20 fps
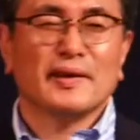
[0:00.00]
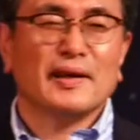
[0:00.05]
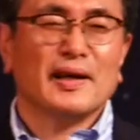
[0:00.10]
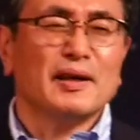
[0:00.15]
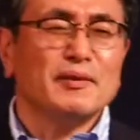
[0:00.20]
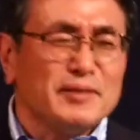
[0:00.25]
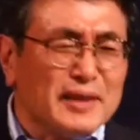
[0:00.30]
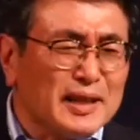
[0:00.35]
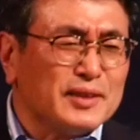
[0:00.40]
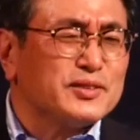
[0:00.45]

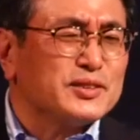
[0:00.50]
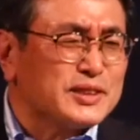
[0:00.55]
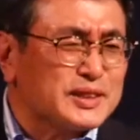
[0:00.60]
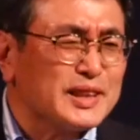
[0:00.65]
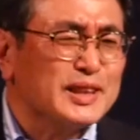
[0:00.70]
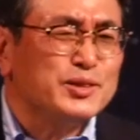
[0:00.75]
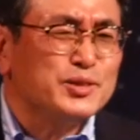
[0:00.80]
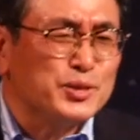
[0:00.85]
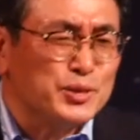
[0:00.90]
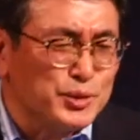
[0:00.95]
I'd like to
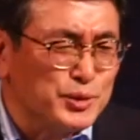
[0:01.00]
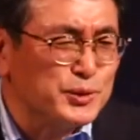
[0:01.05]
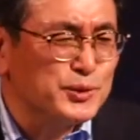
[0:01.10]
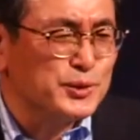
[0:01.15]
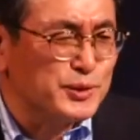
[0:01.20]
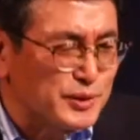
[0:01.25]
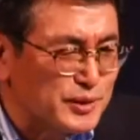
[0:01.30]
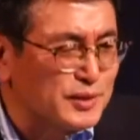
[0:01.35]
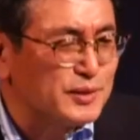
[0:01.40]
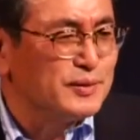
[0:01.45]
say to
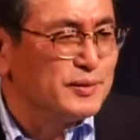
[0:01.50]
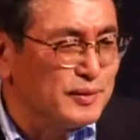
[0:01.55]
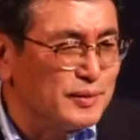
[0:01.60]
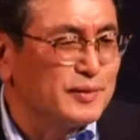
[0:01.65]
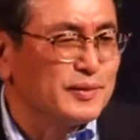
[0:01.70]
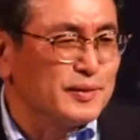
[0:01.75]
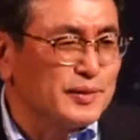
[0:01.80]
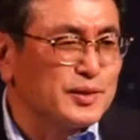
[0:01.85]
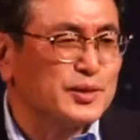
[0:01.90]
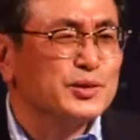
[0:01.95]
you
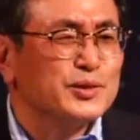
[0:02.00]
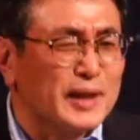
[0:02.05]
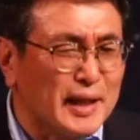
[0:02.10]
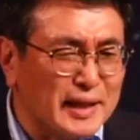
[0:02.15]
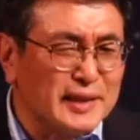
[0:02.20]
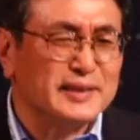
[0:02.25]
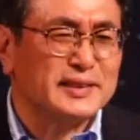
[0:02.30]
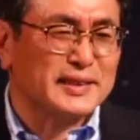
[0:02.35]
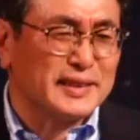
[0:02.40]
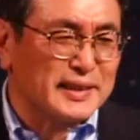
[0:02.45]

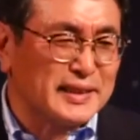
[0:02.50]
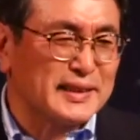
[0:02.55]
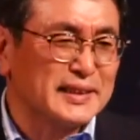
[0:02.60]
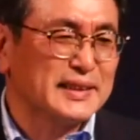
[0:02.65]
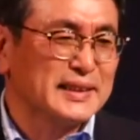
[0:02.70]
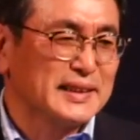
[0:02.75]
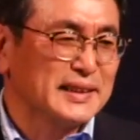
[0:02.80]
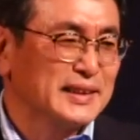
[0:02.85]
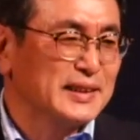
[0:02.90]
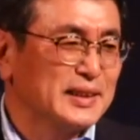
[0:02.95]
tonight,
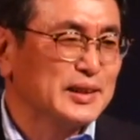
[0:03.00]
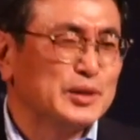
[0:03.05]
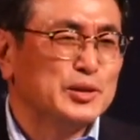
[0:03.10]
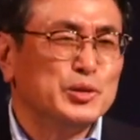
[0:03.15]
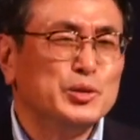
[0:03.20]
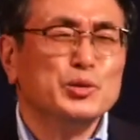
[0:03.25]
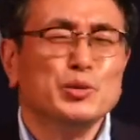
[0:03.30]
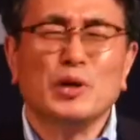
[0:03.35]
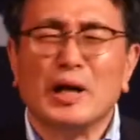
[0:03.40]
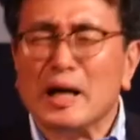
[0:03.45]

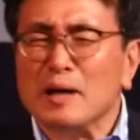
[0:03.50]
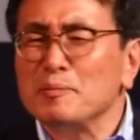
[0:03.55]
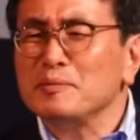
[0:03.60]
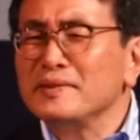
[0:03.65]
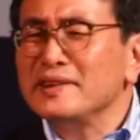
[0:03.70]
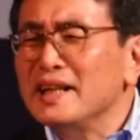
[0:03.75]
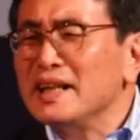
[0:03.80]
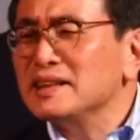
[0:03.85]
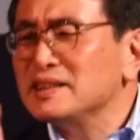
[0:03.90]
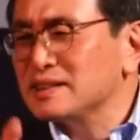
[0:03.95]
you have
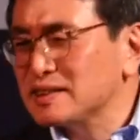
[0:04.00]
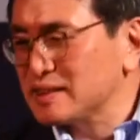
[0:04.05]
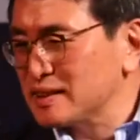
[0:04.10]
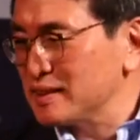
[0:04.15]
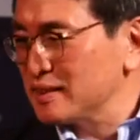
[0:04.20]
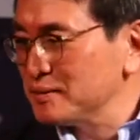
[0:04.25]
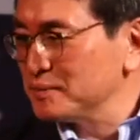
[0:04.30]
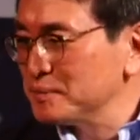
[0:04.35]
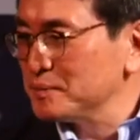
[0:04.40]
debts